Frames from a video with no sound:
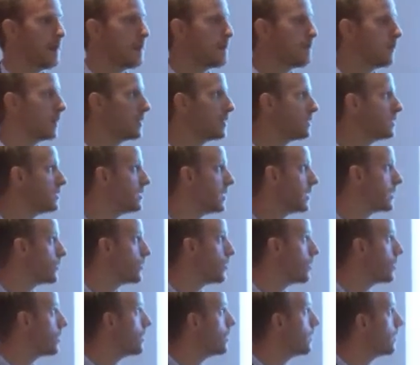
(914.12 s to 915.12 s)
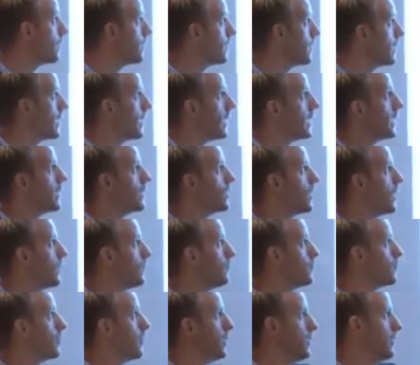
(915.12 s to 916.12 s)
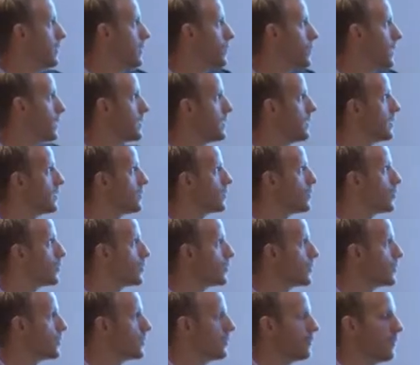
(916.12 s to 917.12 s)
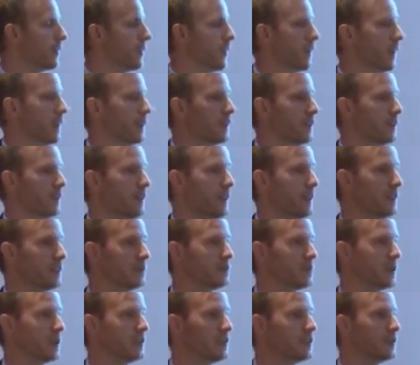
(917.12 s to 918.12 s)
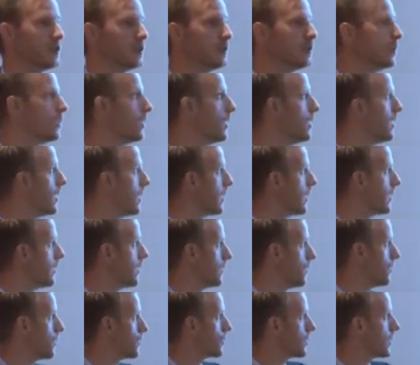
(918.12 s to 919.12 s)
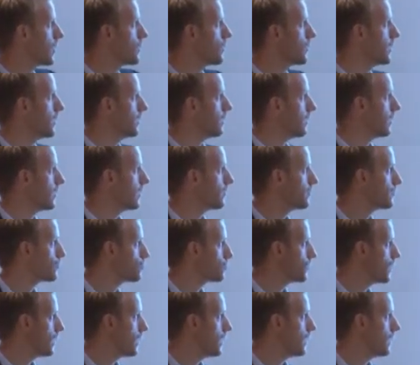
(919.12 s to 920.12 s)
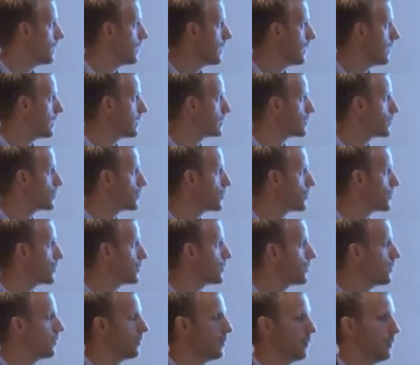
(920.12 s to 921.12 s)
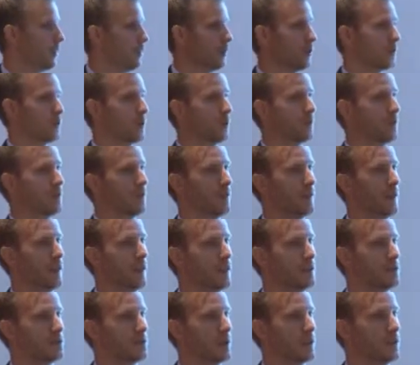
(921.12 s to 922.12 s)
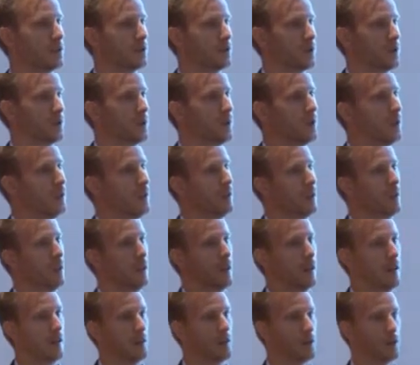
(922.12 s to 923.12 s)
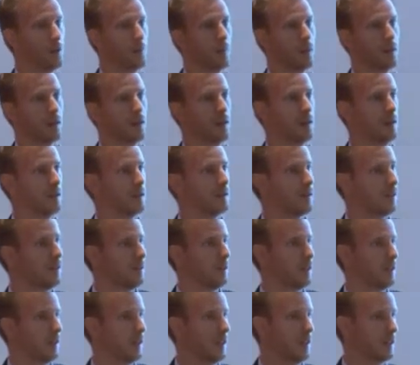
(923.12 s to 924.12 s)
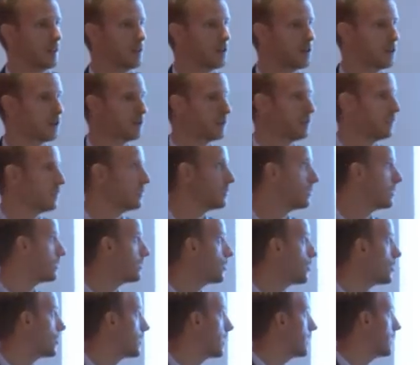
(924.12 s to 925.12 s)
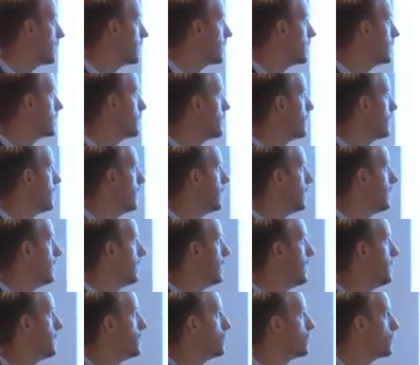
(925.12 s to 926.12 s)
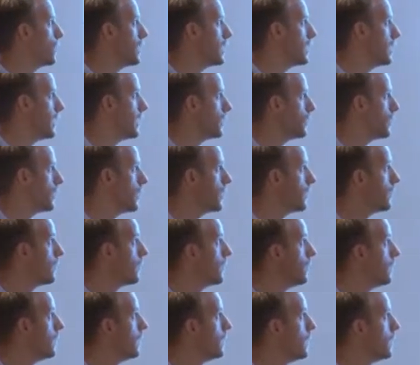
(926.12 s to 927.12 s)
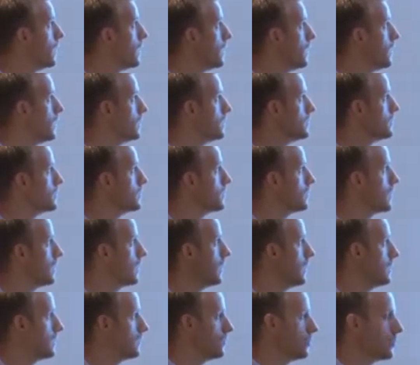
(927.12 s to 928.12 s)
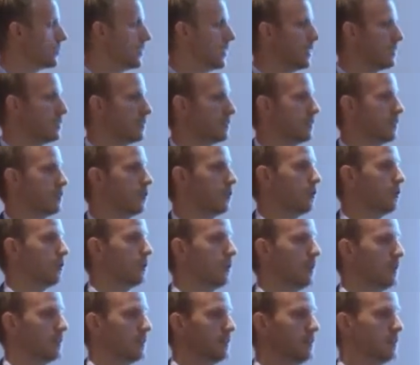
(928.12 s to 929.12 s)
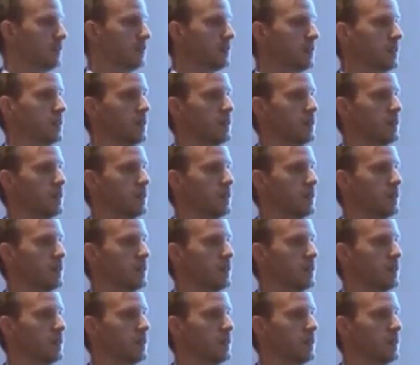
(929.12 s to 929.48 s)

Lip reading: But in general, the higher up in the right-hand corner, the higher the hedge ratio, and the lower down in the left-hand corner, the lower the hedge ratio. And normally, the currencies that are in the red area is not hedged at all, as it's